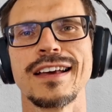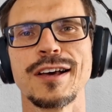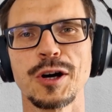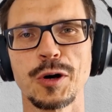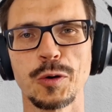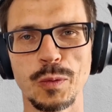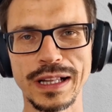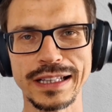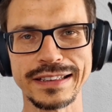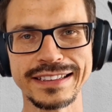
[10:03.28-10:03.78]

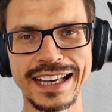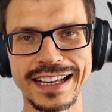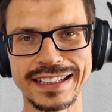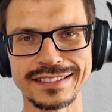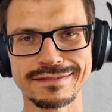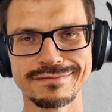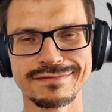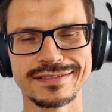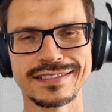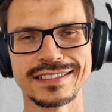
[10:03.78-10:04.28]
Well done!
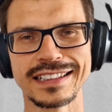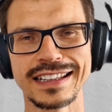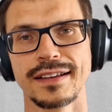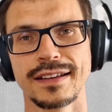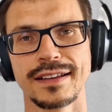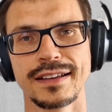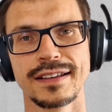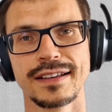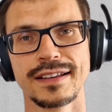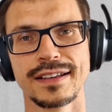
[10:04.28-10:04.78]

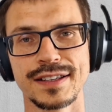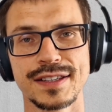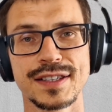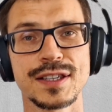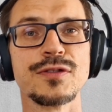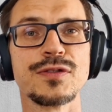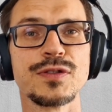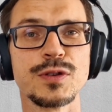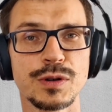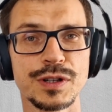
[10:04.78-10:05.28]
So
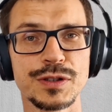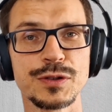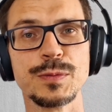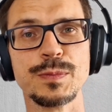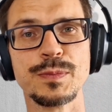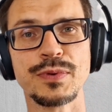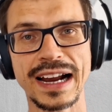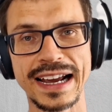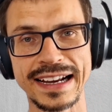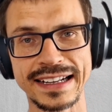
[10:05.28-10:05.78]
if you want to
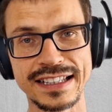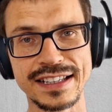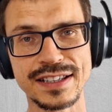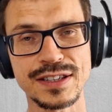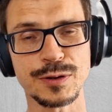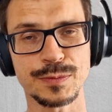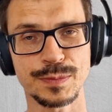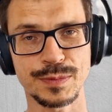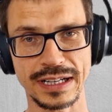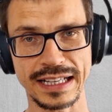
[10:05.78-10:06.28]
practice your
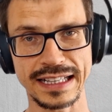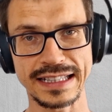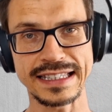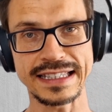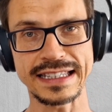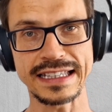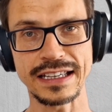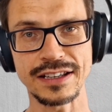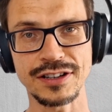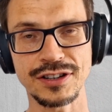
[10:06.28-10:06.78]

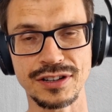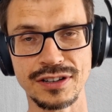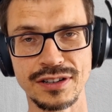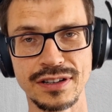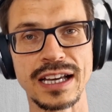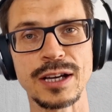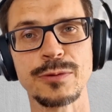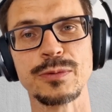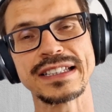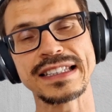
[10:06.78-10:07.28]
pronunciation, I
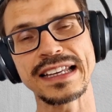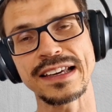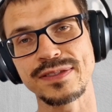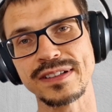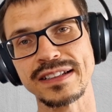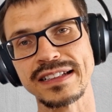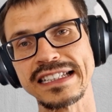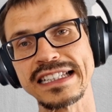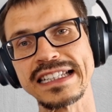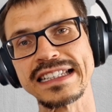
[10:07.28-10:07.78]
would
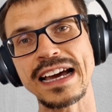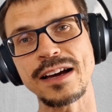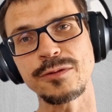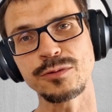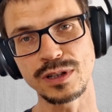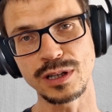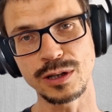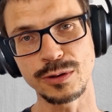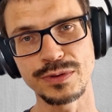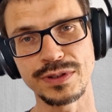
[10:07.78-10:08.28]
definitely
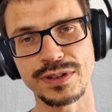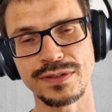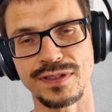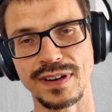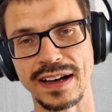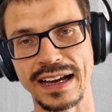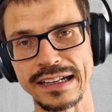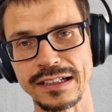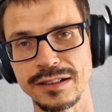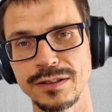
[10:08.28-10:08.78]
download the
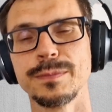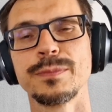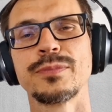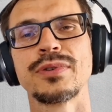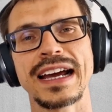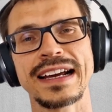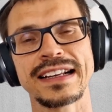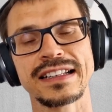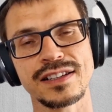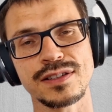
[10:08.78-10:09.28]
file,
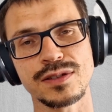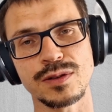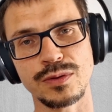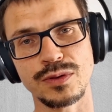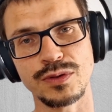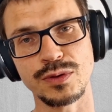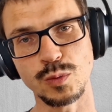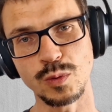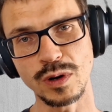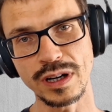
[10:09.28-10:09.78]
practice all the
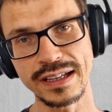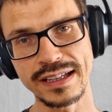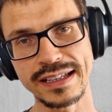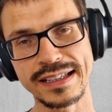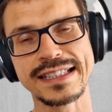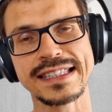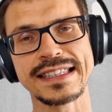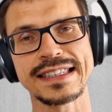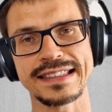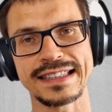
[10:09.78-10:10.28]

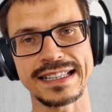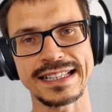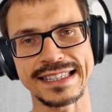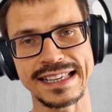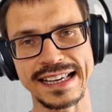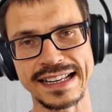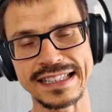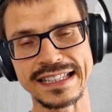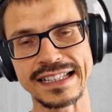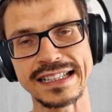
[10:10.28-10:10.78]
words, the
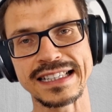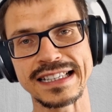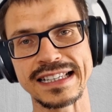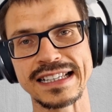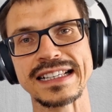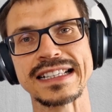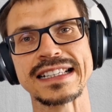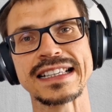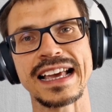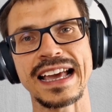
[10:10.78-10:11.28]

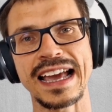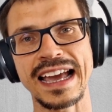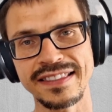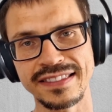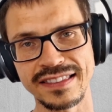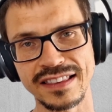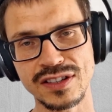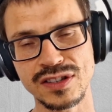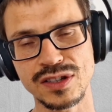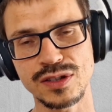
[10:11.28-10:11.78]
sentences, and
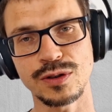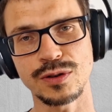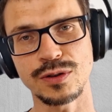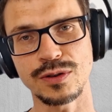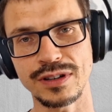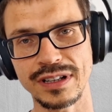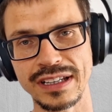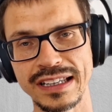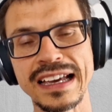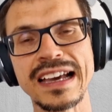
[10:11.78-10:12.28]
the
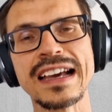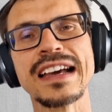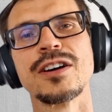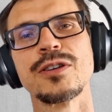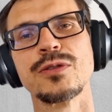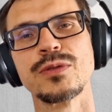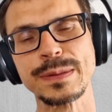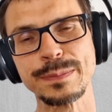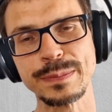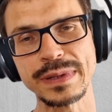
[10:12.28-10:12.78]
story,
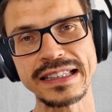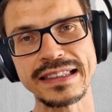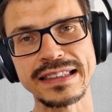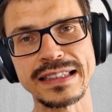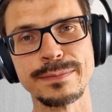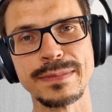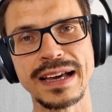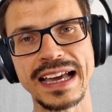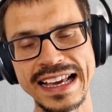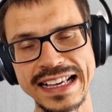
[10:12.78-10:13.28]
repeat
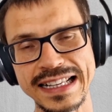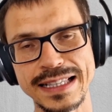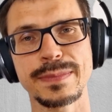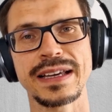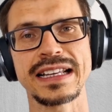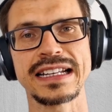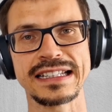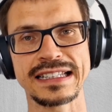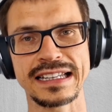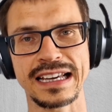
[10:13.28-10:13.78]
them as
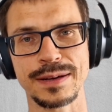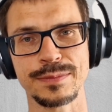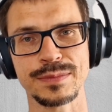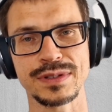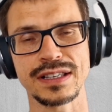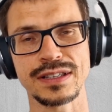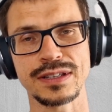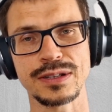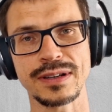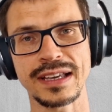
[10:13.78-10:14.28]
many times
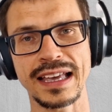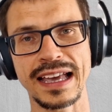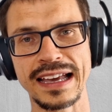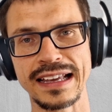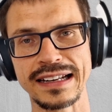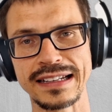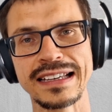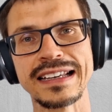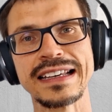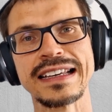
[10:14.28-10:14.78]
as you
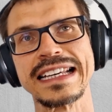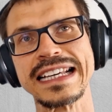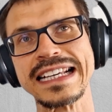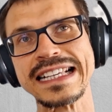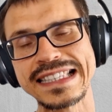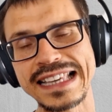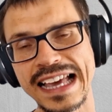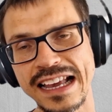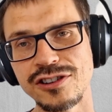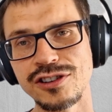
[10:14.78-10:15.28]
can,
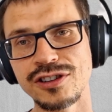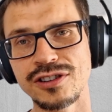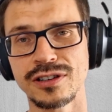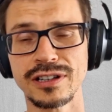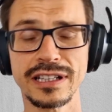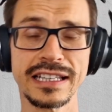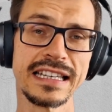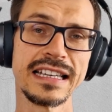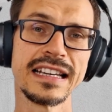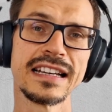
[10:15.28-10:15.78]

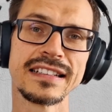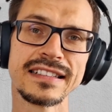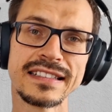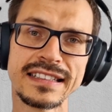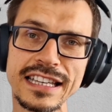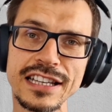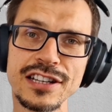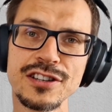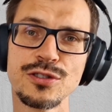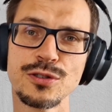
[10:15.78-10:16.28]
essentially
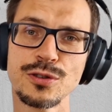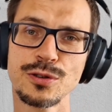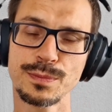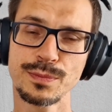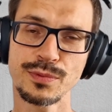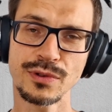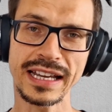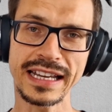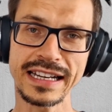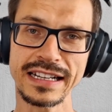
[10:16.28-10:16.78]
teach your
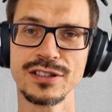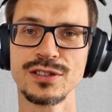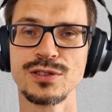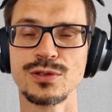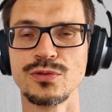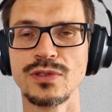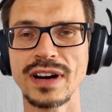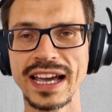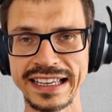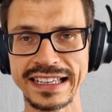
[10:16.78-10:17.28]
brain to
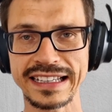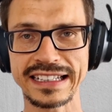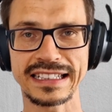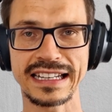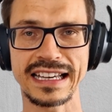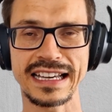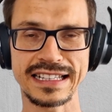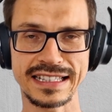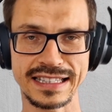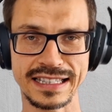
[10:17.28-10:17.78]

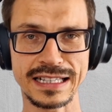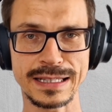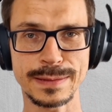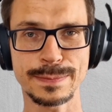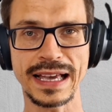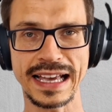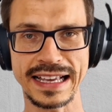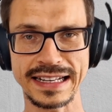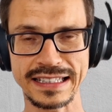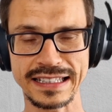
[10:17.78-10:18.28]
recognize this
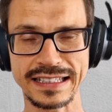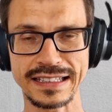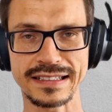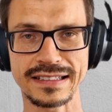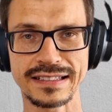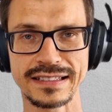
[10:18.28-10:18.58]
pattern.